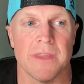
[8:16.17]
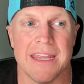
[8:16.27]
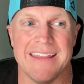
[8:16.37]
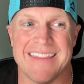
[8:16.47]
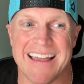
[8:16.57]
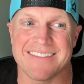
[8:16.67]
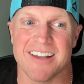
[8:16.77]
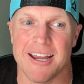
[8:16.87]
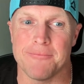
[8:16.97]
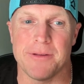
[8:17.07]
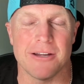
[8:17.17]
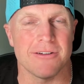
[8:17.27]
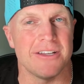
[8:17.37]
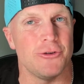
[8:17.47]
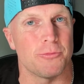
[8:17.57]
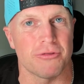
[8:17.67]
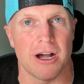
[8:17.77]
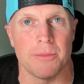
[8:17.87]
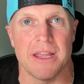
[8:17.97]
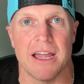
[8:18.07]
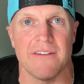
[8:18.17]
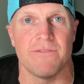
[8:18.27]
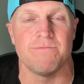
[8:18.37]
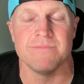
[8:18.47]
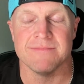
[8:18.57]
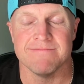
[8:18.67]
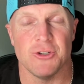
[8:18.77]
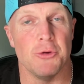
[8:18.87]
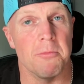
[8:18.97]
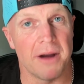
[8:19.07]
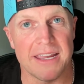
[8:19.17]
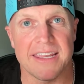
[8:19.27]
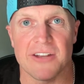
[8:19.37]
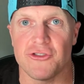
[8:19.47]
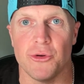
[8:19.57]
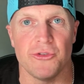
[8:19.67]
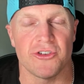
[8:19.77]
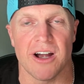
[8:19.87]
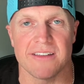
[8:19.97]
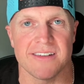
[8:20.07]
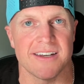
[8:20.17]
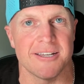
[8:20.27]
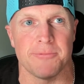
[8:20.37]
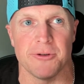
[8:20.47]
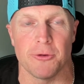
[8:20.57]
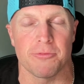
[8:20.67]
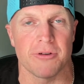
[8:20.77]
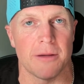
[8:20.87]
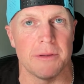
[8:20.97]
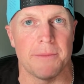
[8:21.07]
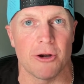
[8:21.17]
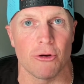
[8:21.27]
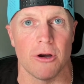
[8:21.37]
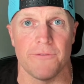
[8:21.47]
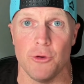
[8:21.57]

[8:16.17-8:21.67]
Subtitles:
In that time period, you might get 2 shots at it, but you're probably better off.